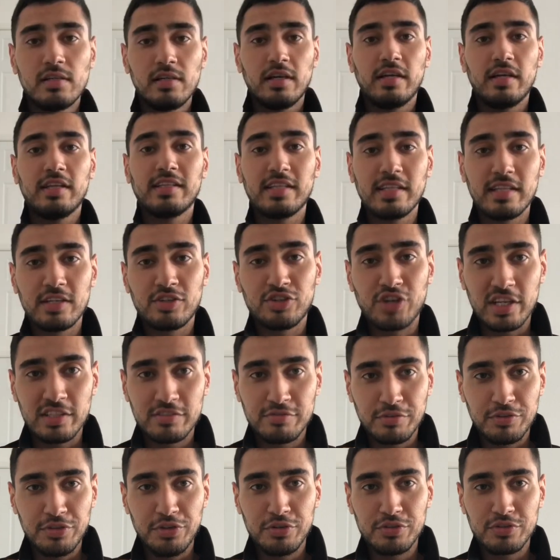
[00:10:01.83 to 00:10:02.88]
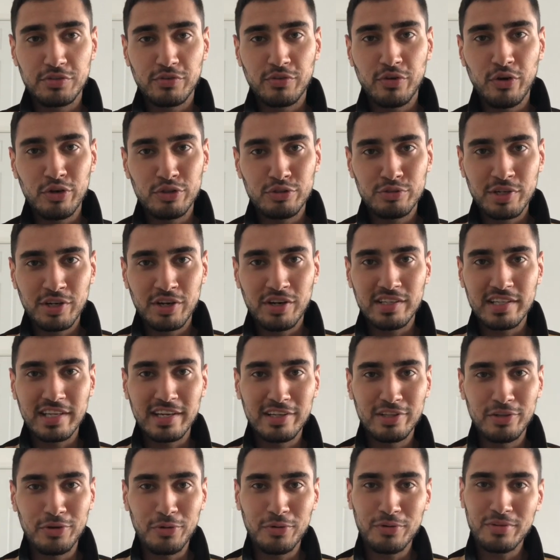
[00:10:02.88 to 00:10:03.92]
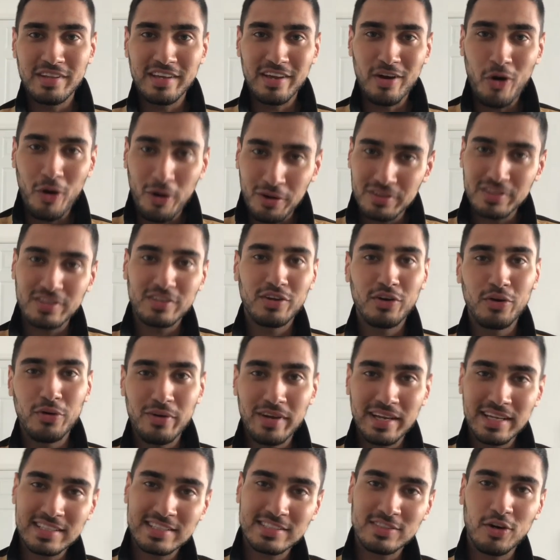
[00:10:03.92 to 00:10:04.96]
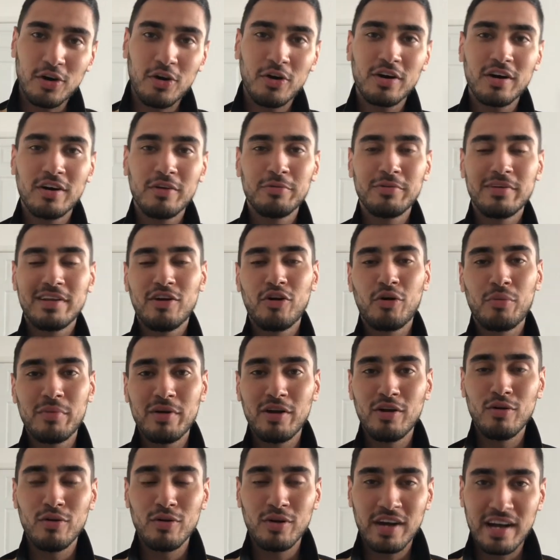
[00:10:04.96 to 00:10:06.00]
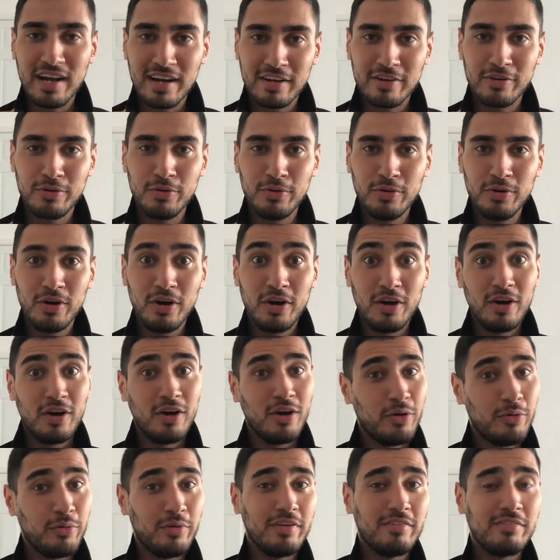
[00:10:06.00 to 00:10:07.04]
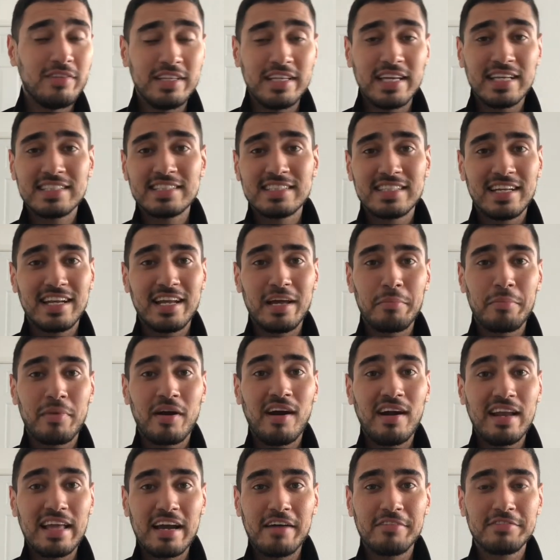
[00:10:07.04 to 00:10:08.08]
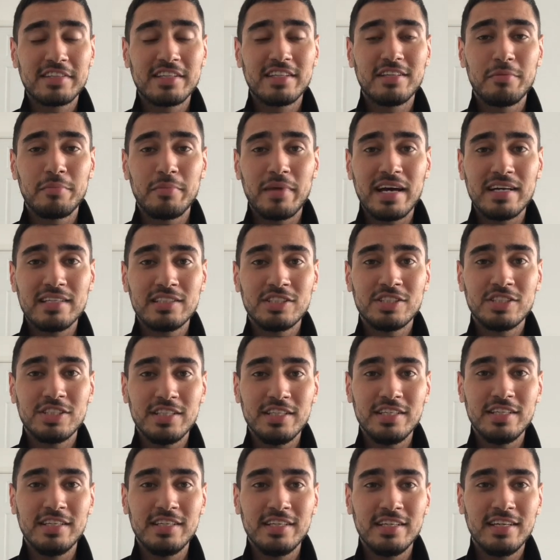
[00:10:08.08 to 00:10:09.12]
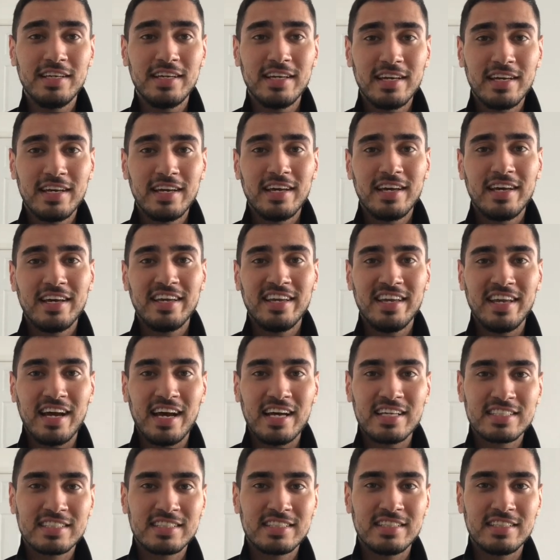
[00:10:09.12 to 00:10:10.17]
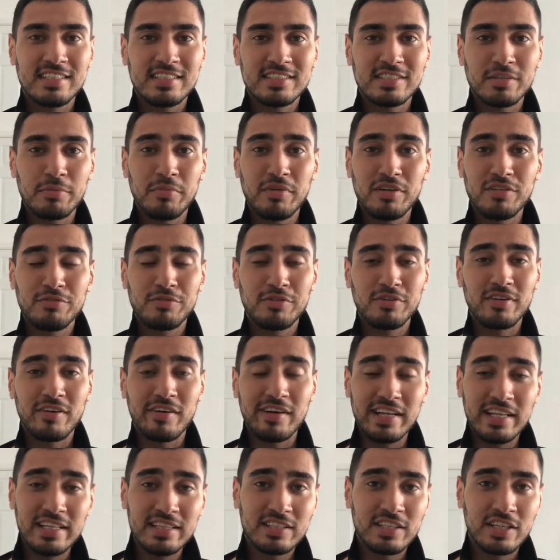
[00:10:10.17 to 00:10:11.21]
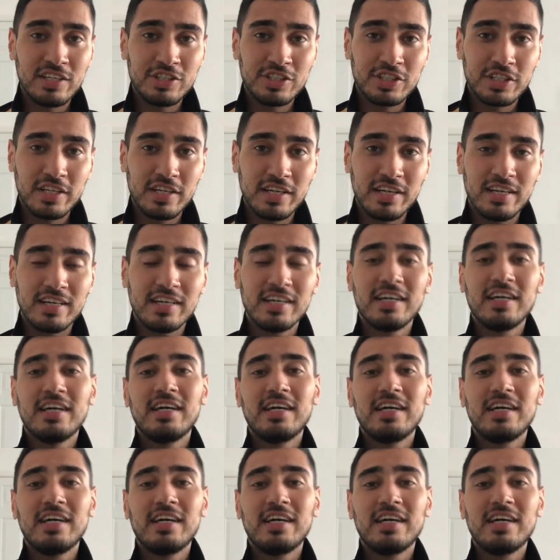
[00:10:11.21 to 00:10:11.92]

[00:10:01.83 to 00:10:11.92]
In other transfer news, of course, we can't ignore the ongoing saga with Romelu Lukaku, who even yesterday, apparently after the match, he asked someone for an Inter shirt.